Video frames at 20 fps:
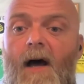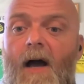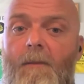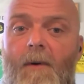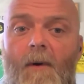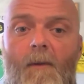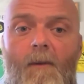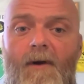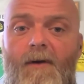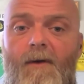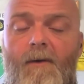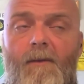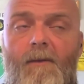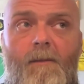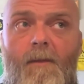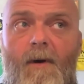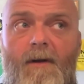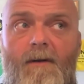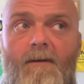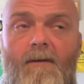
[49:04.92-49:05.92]
gonna lie, but
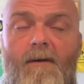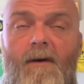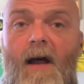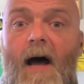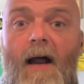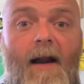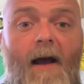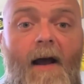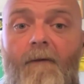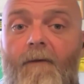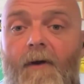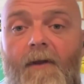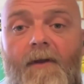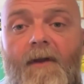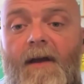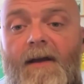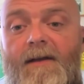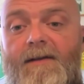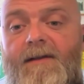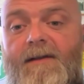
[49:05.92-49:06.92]
but not
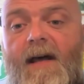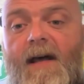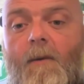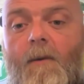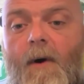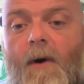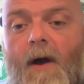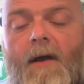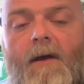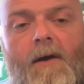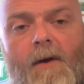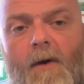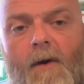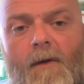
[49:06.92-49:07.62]
everything is that way.